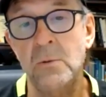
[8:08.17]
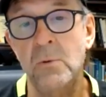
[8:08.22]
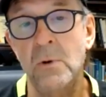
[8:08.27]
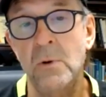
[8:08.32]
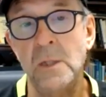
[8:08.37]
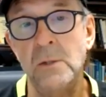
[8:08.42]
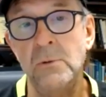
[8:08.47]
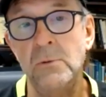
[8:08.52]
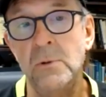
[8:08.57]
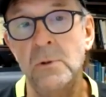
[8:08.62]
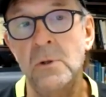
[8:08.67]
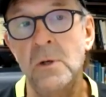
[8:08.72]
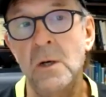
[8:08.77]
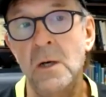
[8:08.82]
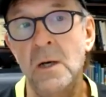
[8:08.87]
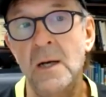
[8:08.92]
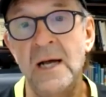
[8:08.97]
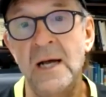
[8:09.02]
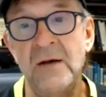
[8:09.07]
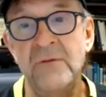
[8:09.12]
what you would
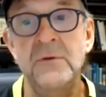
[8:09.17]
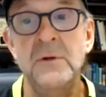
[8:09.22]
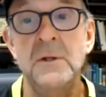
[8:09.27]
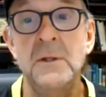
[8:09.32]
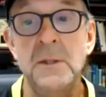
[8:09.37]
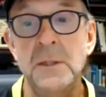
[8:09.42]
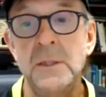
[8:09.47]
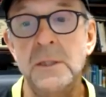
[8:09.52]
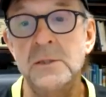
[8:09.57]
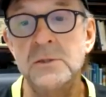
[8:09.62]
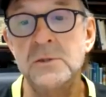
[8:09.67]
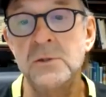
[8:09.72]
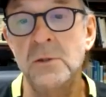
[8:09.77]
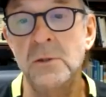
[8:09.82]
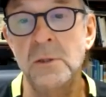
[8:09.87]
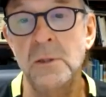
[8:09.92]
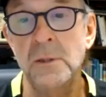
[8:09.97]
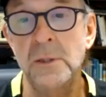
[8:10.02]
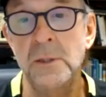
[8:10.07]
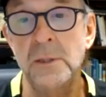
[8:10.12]
call advocacy
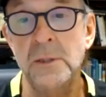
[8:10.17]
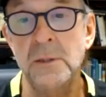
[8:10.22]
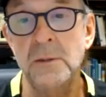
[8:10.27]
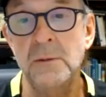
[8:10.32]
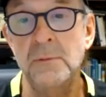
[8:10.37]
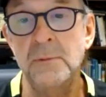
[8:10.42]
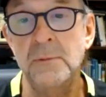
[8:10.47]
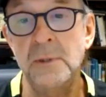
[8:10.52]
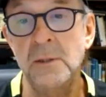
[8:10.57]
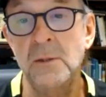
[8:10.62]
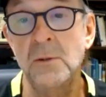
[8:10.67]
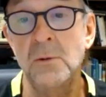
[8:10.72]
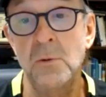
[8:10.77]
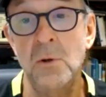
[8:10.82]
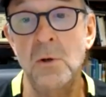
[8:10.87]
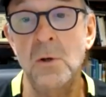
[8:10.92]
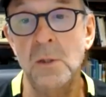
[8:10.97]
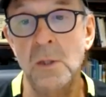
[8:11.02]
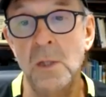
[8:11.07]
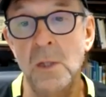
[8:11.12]
journalism in the
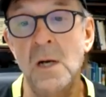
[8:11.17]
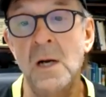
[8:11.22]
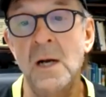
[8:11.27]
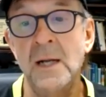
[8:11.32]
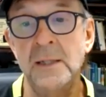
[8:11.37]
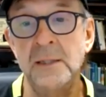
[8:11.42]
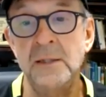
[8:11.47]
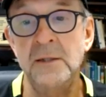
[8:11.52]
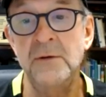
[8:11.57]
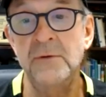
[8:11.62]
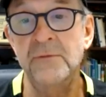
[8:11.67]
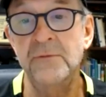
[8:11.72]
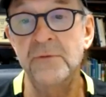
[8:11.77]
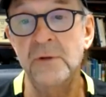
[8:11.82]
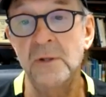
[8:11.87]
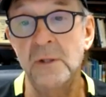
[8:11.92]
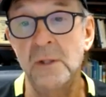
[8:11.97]
long line of